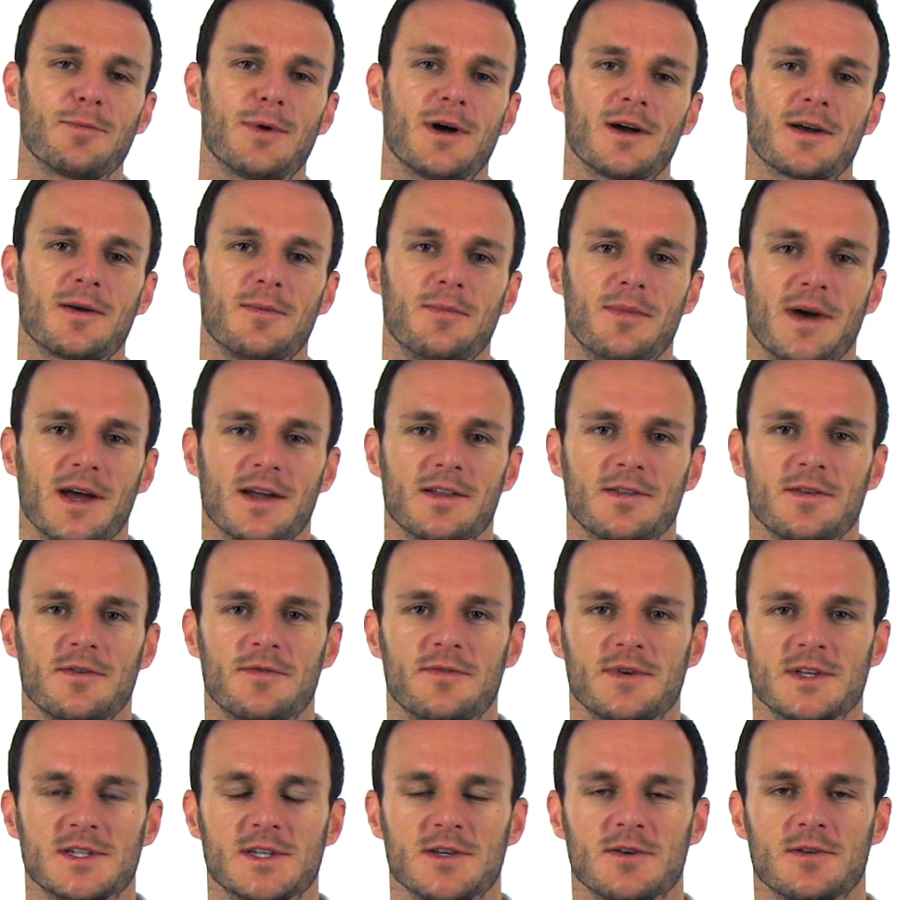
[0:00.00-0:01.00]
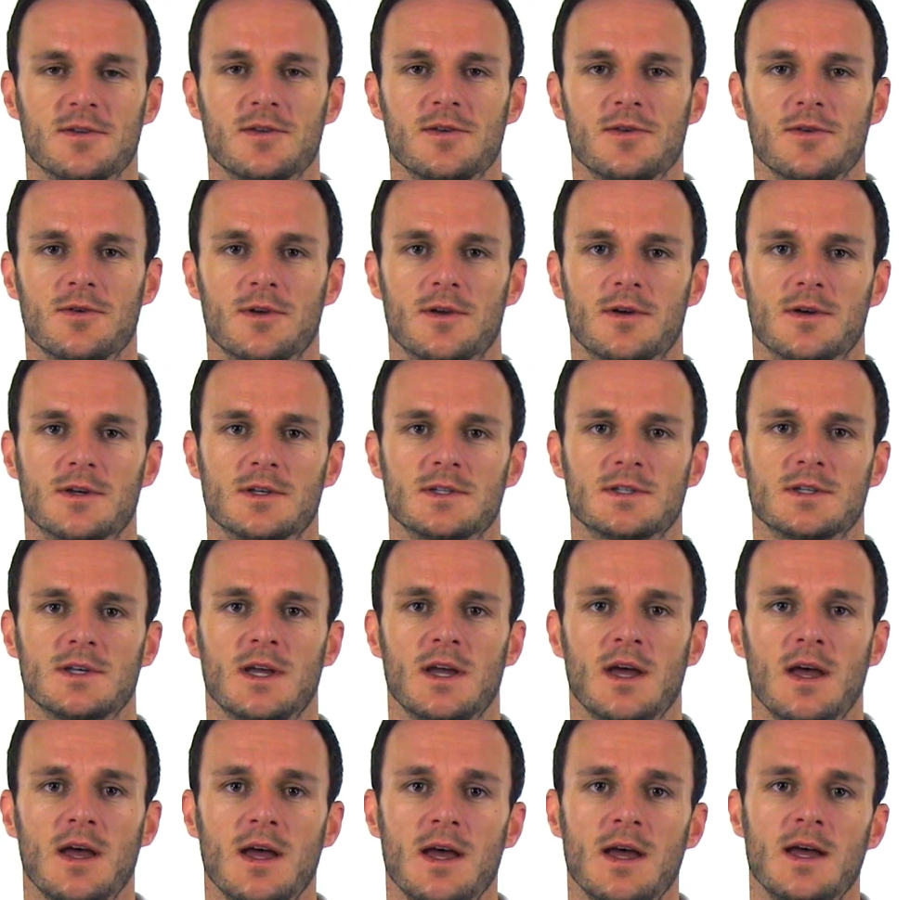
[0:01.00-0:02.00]
and welcome back to Physiotutors.
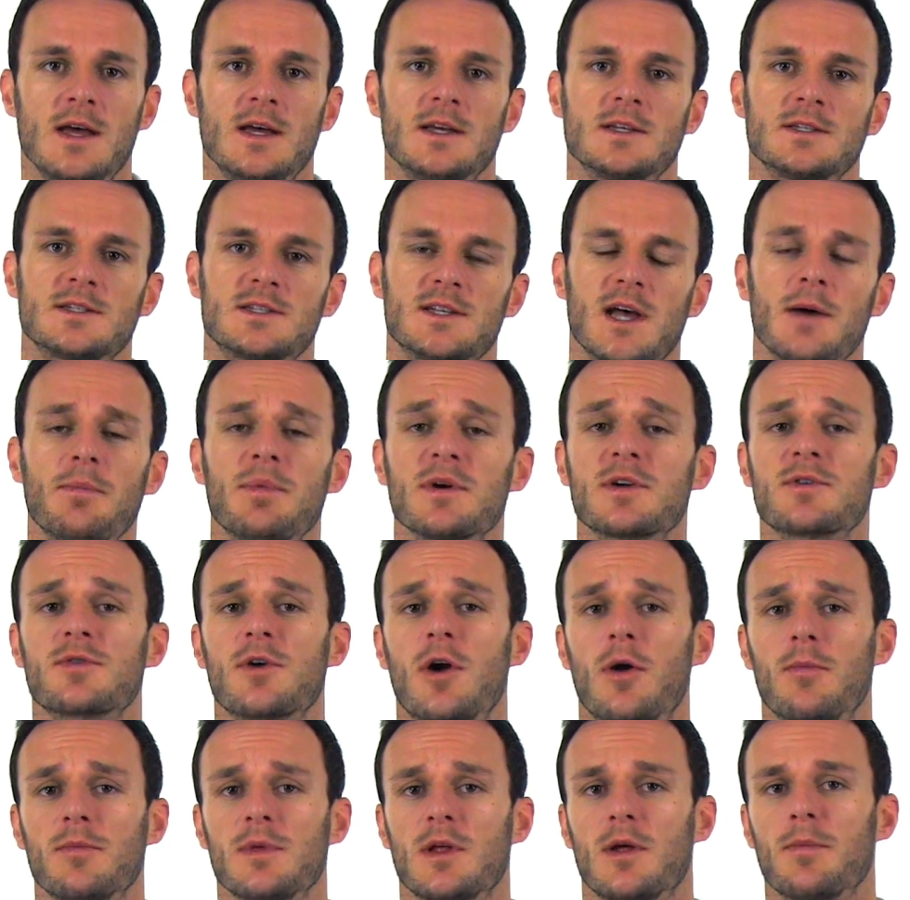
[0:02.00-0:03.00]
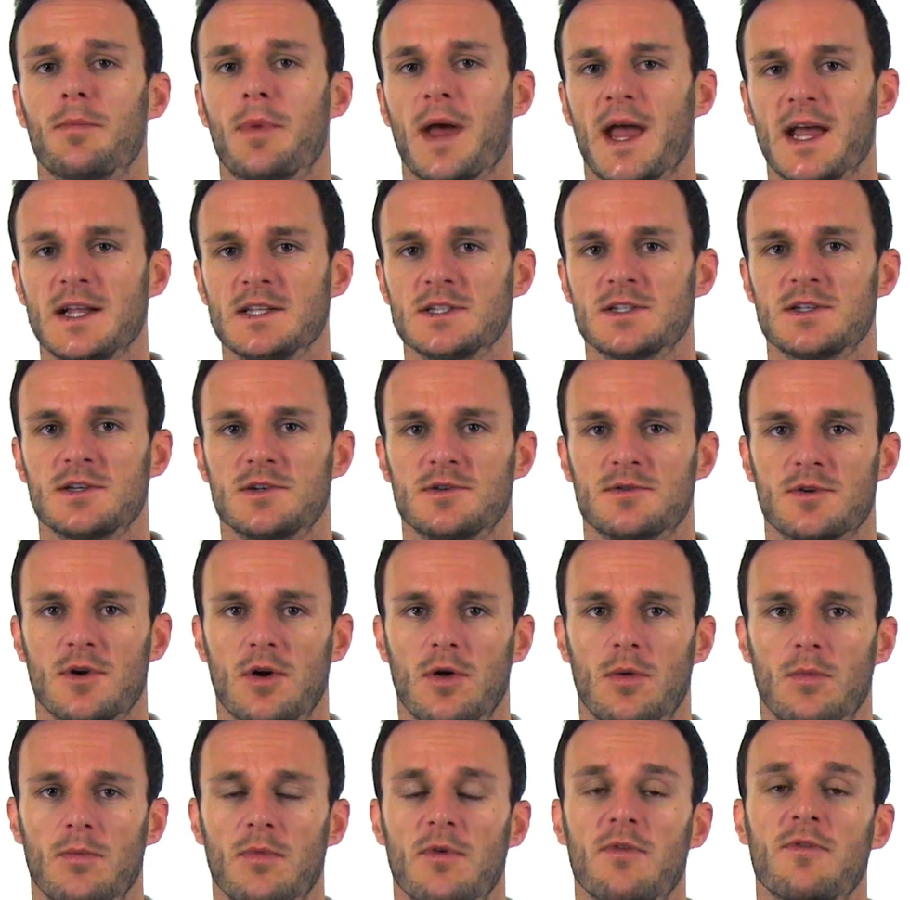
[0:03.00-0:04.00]
Subacromial pain
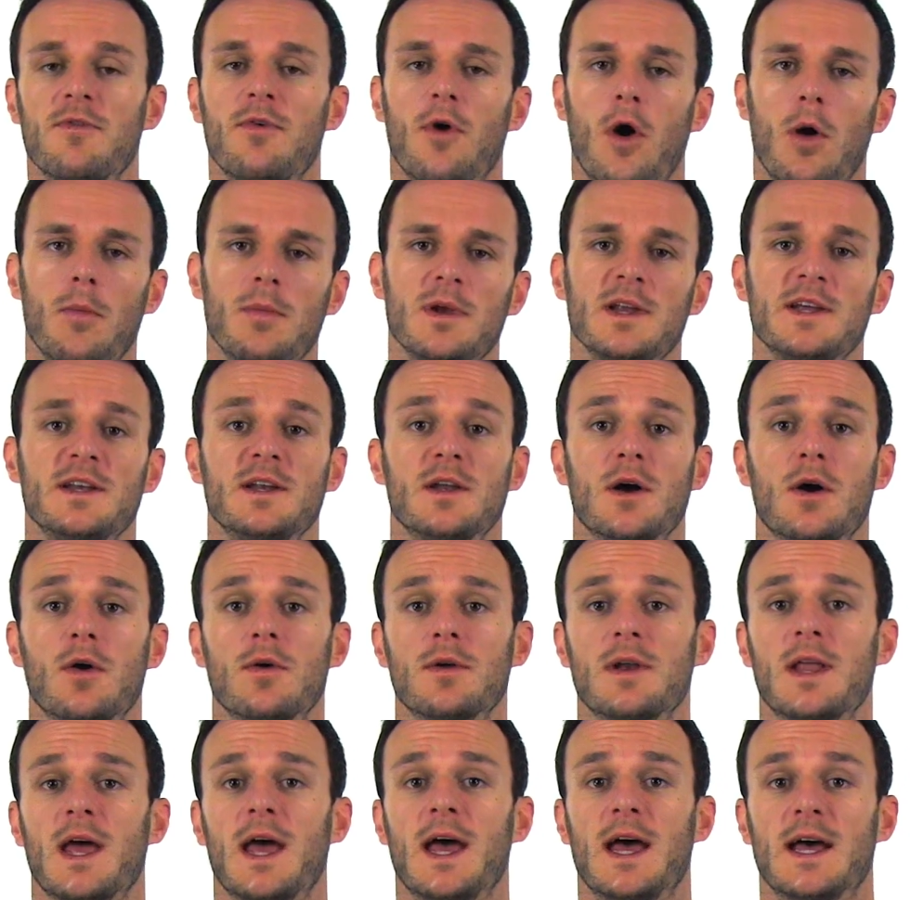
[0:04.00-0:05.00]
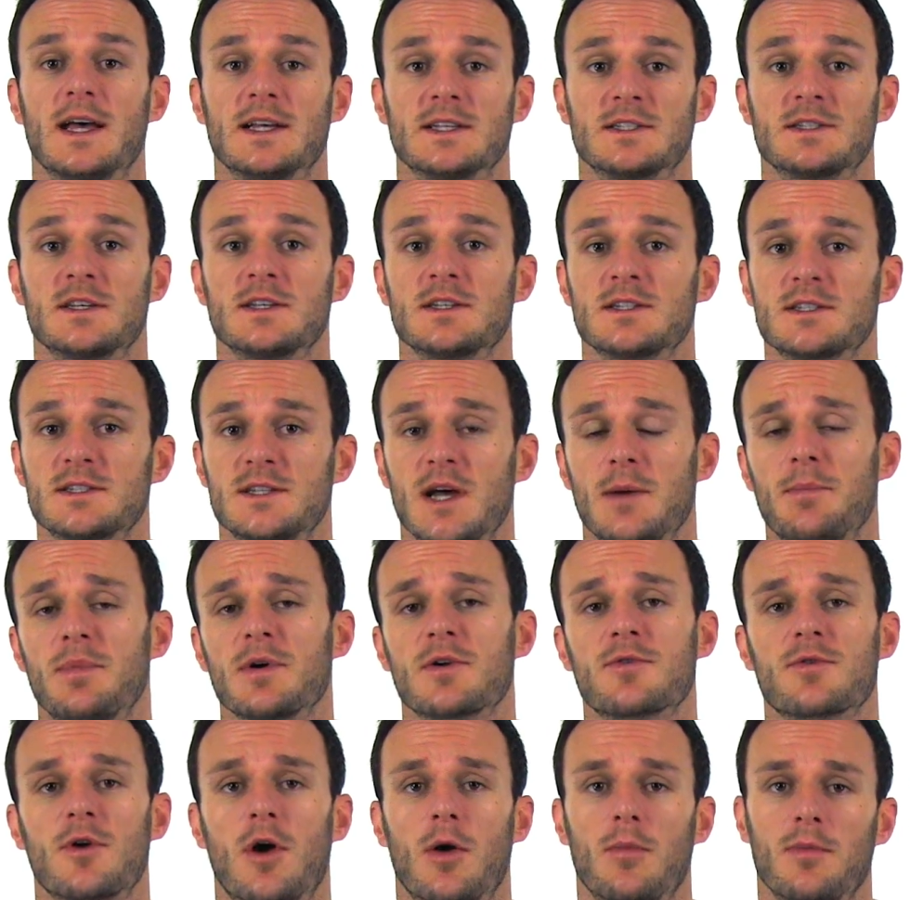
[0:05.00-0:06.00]
syndrome, formerly known as
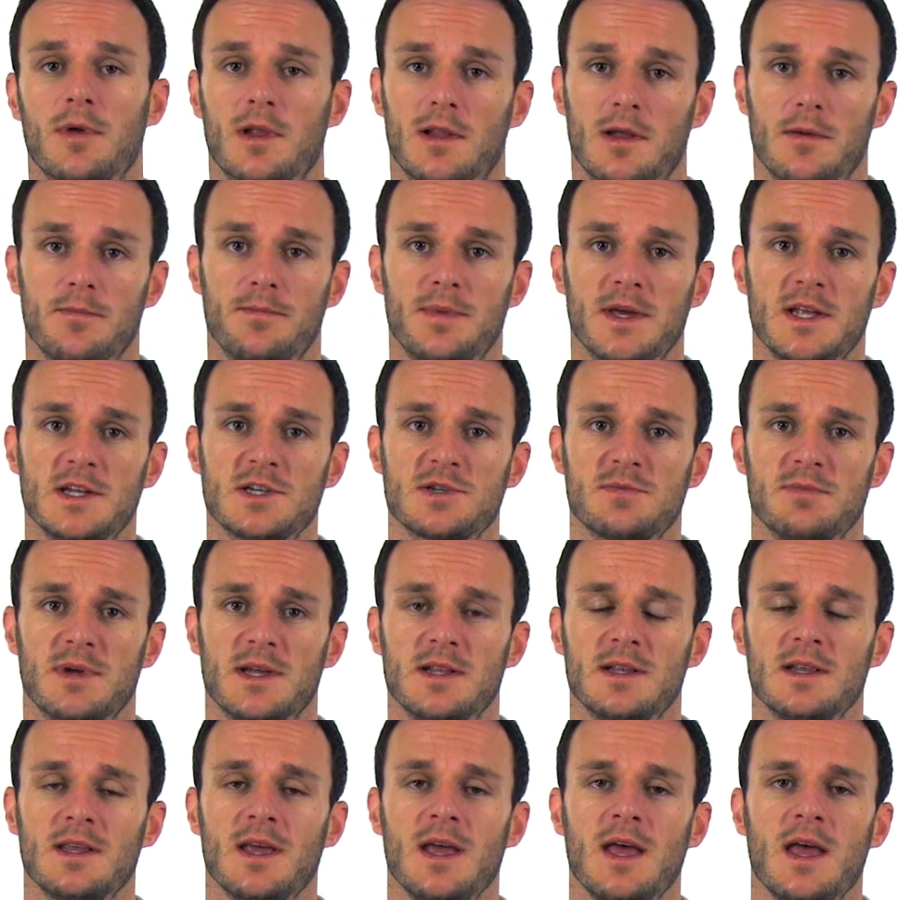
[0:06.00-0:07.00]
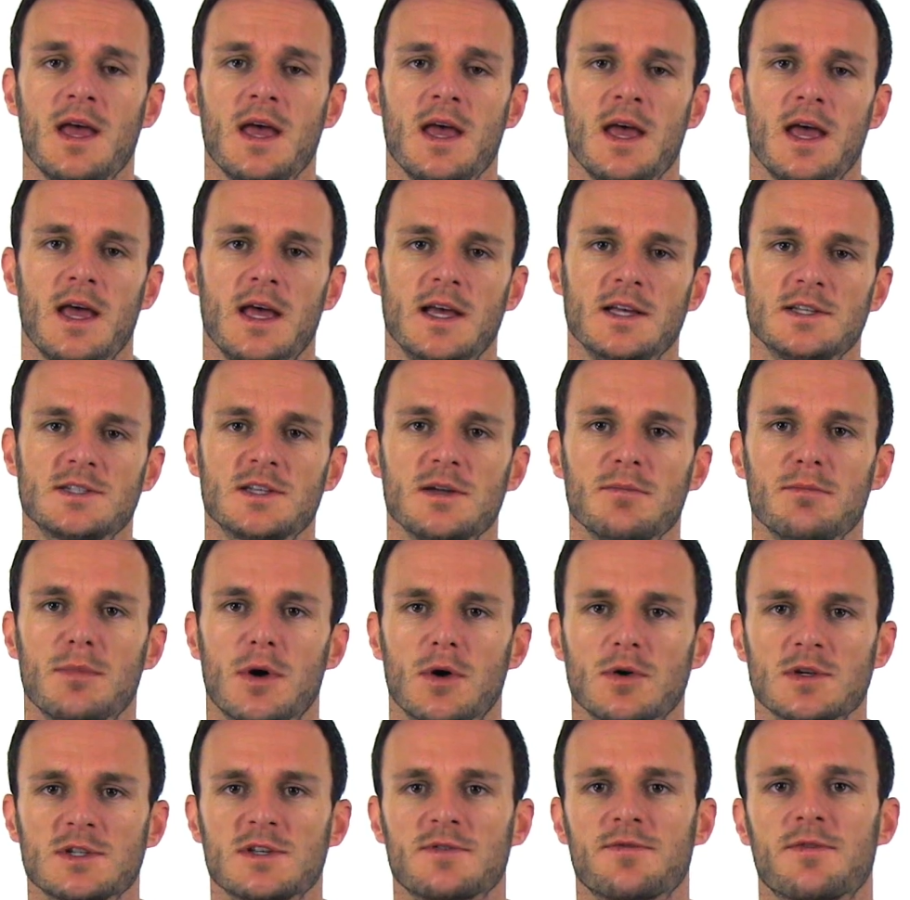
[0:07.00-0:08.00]
subacromial impingement, is the
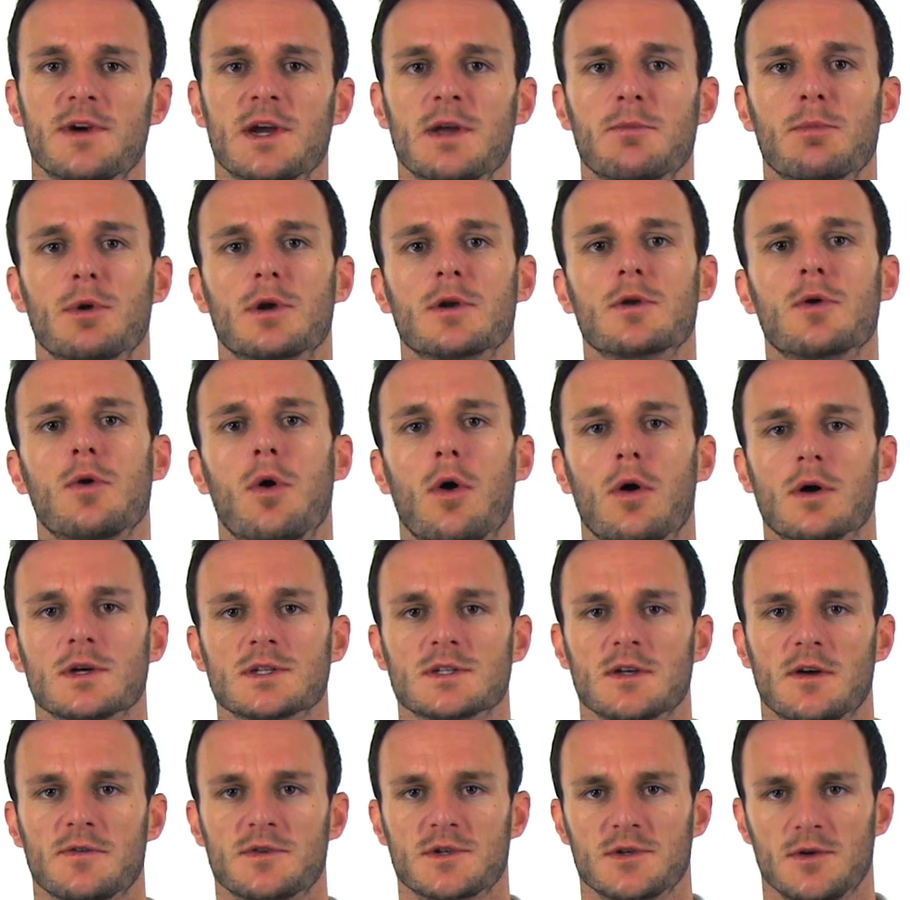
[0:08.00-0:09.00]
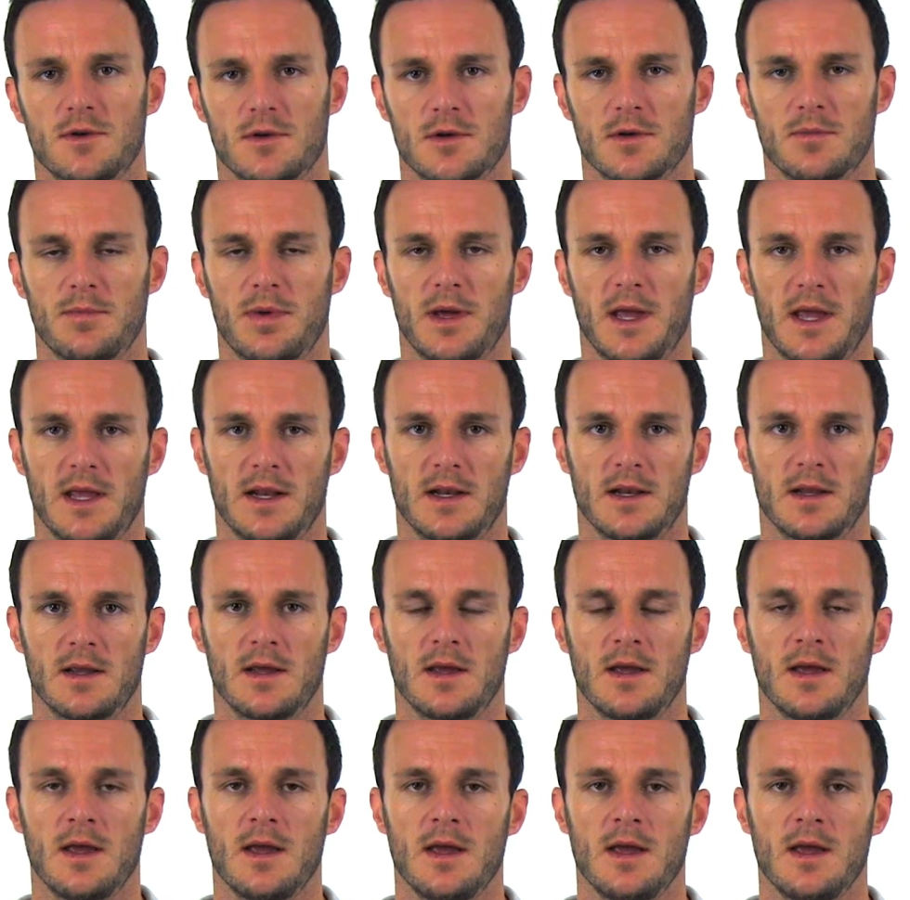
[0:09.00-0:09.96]
most frequent cause of shoulder pain.